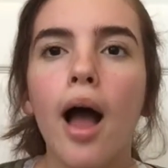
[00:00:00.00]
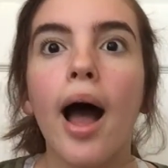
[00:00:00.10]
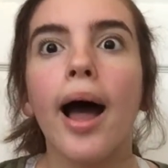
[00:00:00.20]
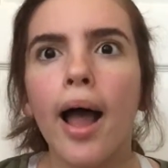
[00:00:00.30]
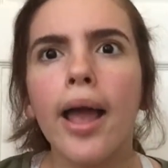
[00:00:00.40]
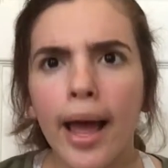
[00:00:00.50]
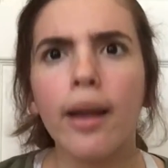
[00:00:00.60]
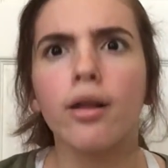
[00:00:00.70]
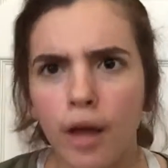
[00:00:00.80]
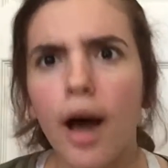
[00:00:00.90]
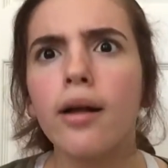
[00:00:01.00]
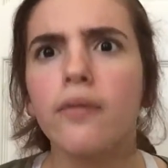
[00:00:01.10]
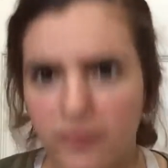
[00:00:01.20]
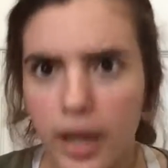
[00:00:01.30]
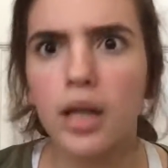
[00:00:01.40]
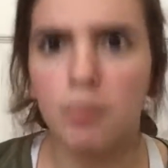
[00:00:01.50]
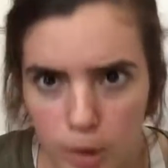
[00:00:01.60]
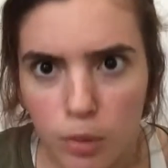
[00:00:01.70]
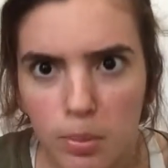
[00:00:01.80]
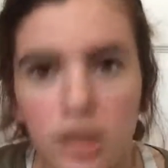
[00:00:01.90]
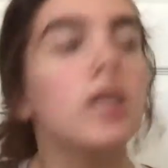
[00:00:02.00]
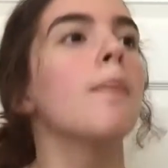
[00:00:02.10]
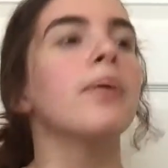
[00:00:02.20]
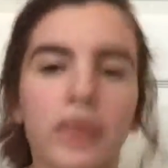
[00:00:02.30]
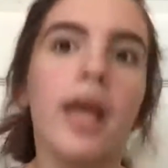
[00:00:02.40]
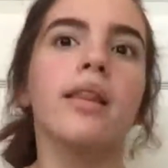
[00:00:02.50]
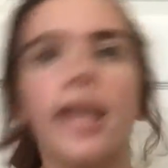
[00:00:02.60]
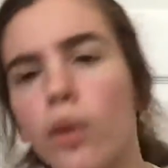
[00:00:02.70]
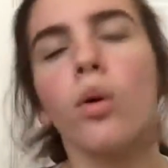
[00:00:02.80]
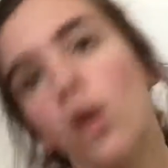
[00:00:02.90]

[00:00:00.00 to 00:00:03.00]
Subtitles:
I had a lot of funny bloopers, but then they were